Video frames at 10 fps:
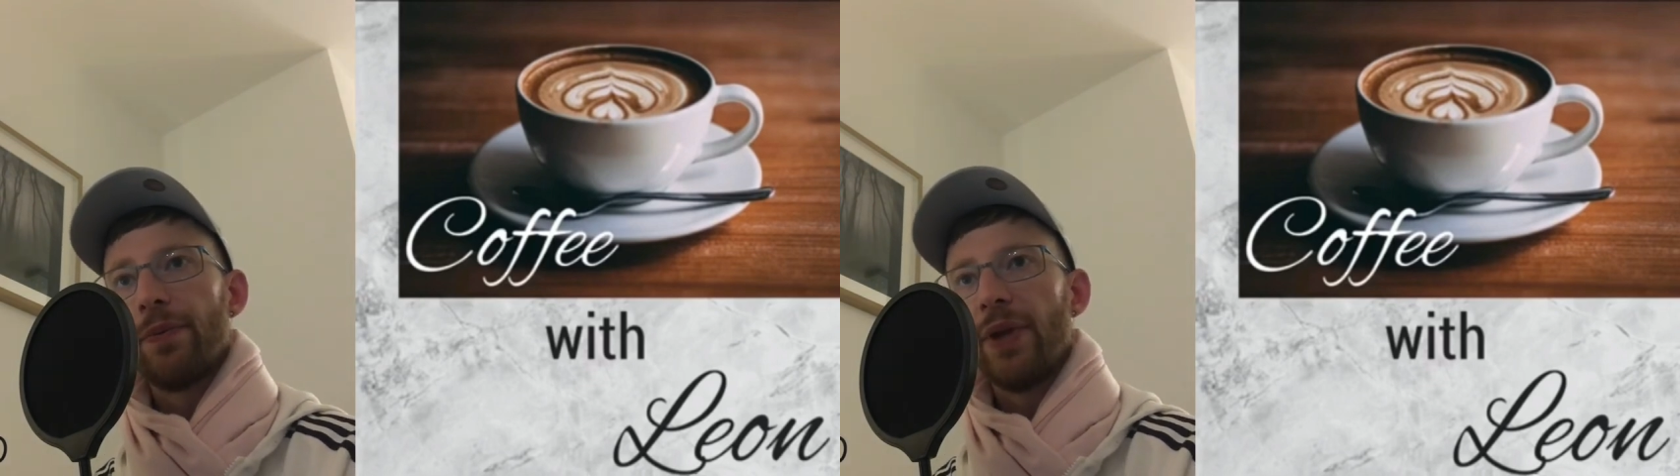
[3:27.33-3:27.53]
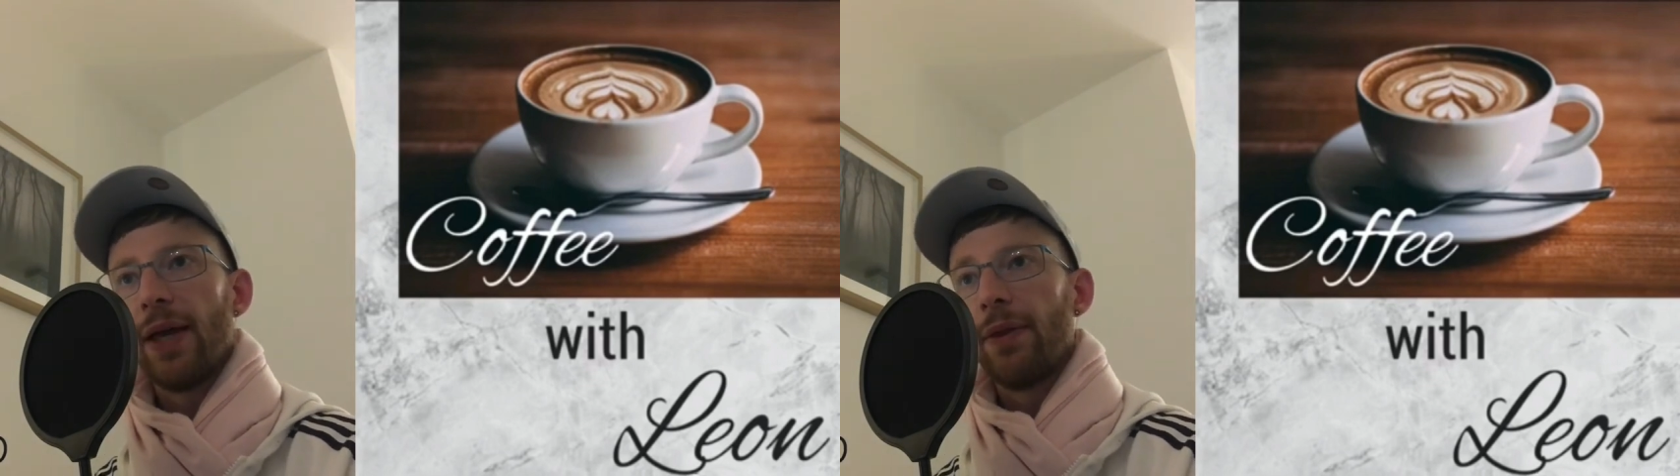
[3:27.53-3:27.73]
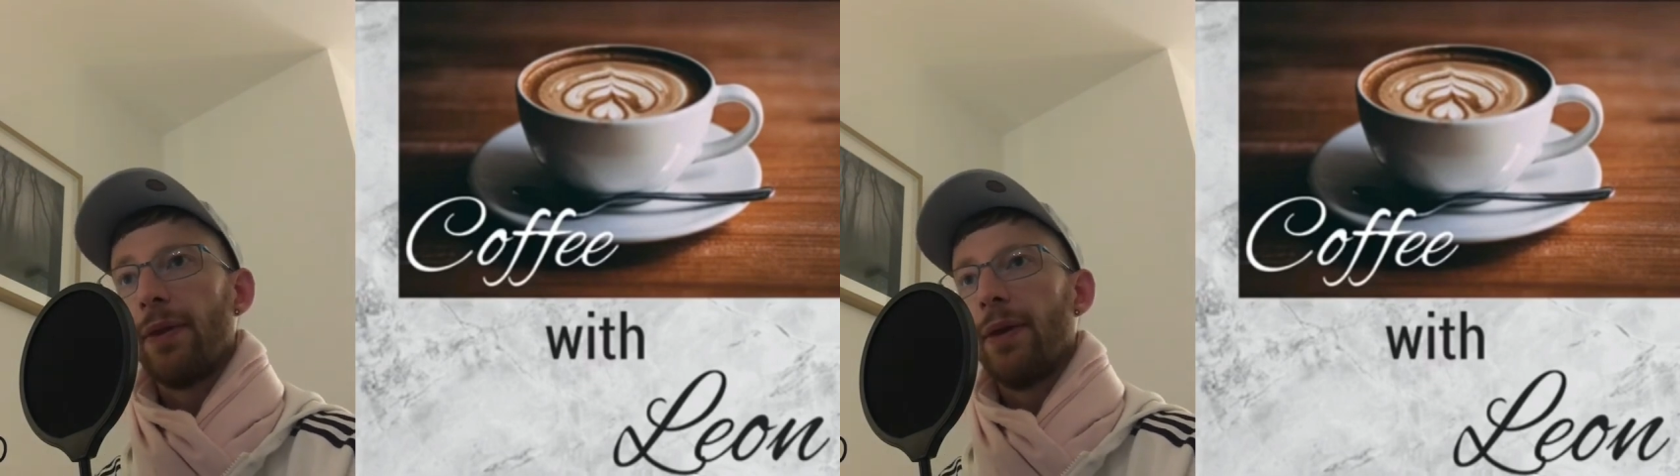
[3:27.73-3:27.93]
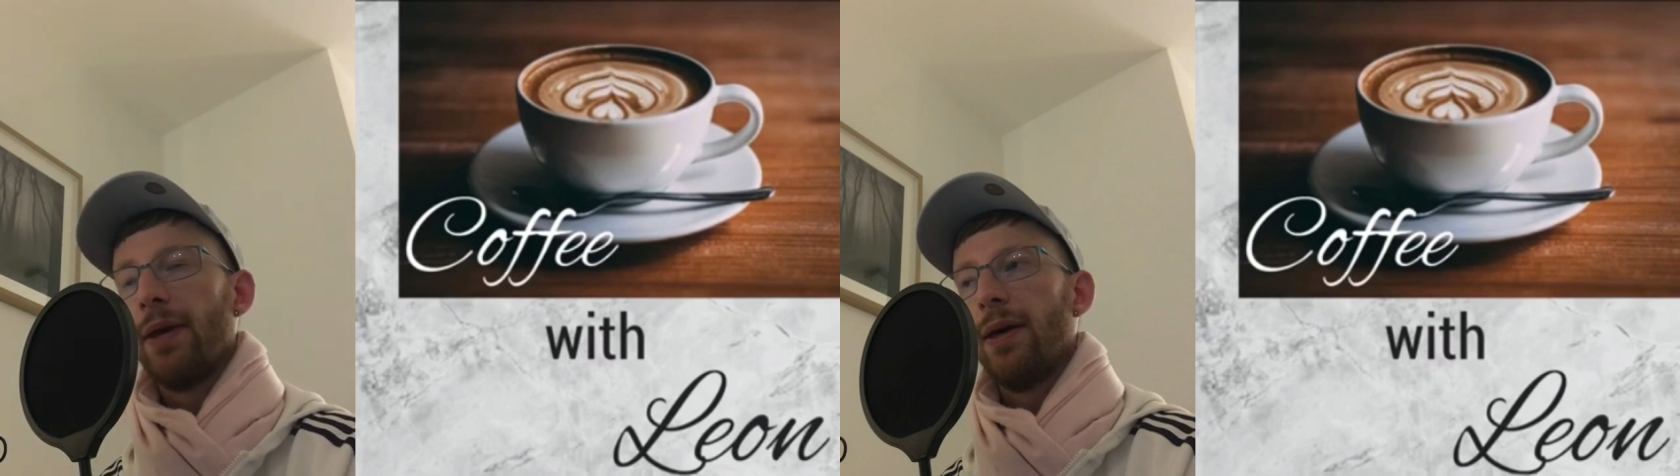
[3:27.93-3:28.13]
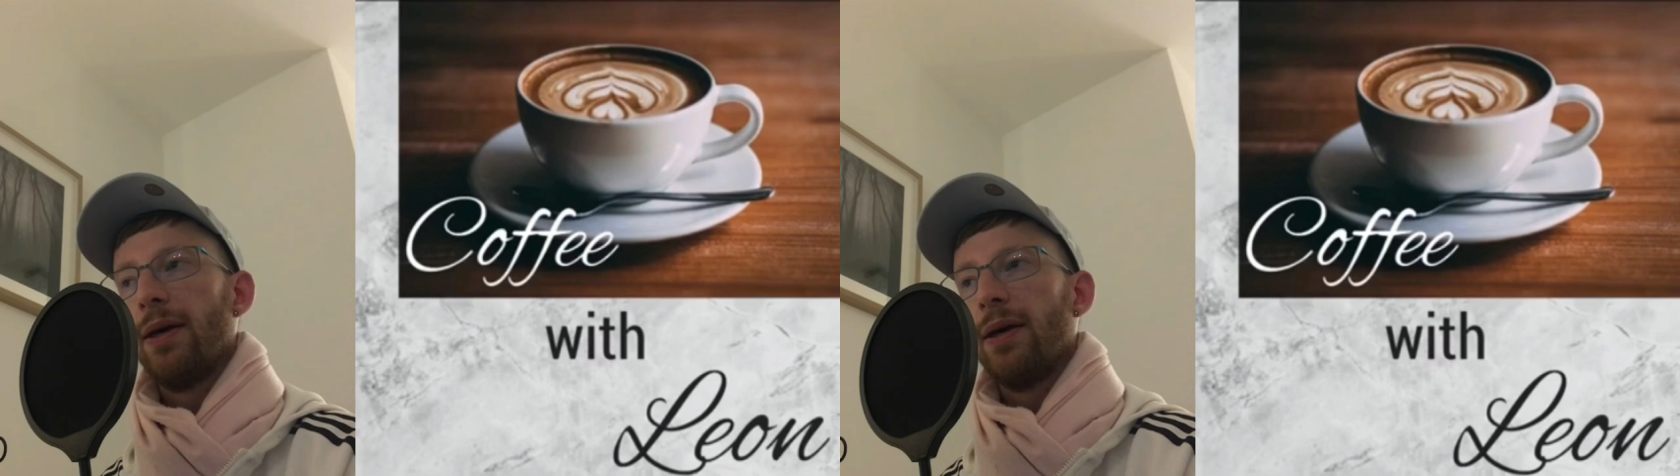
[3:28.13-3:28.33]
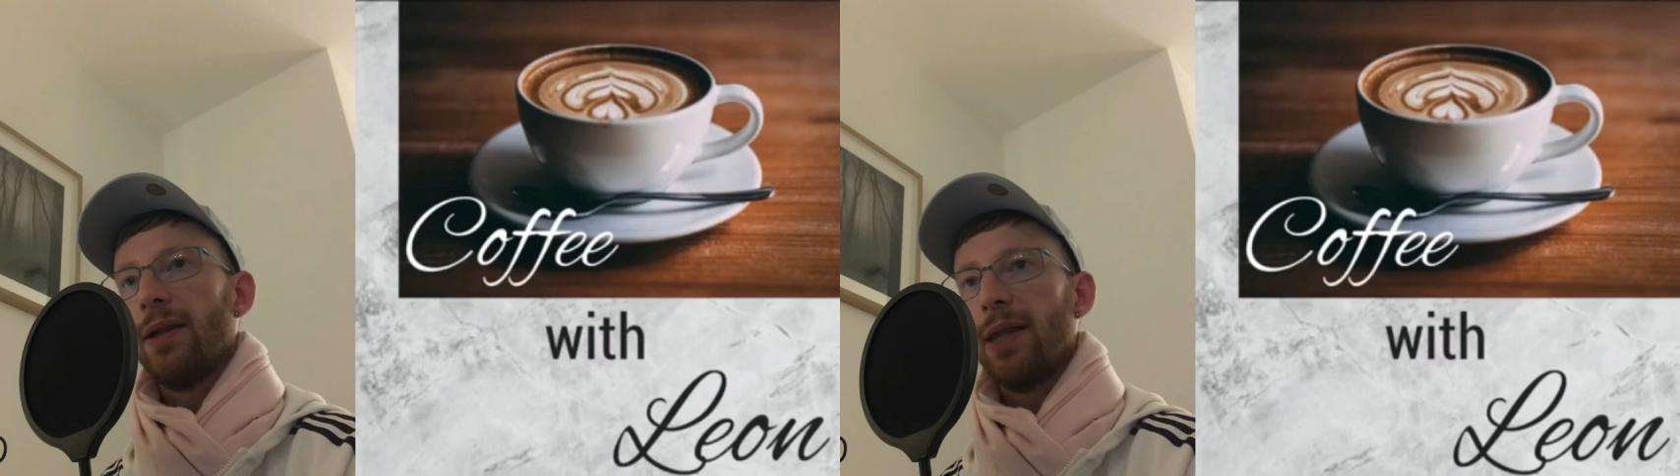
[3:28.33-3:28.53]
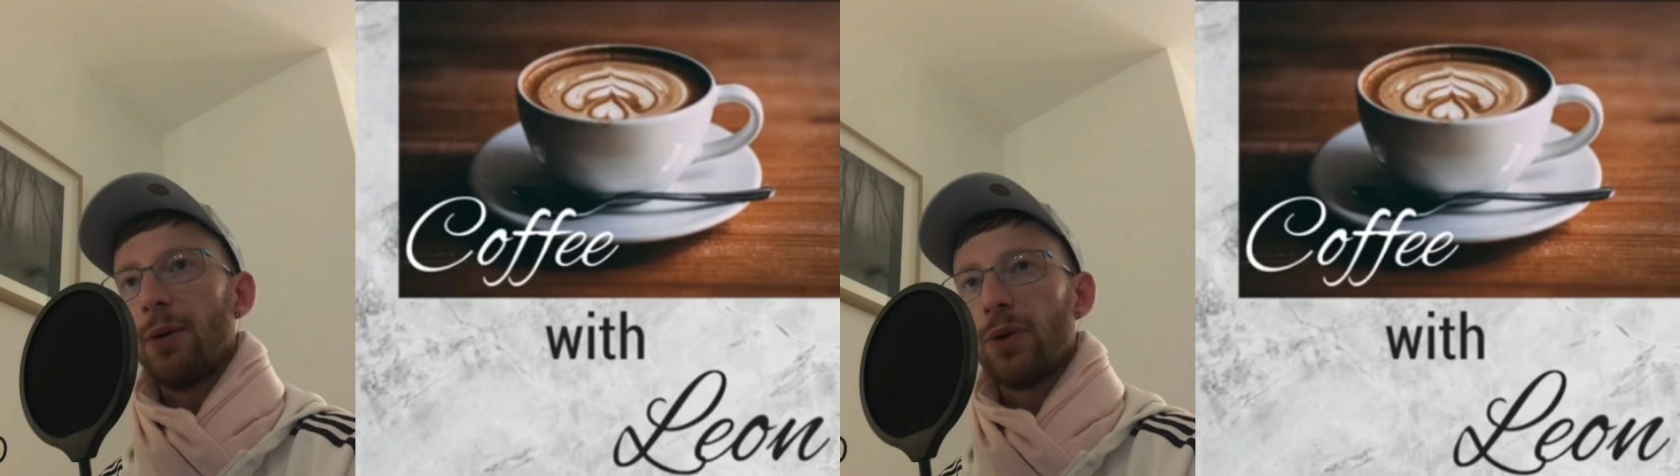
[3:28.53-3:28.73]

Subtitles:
Then there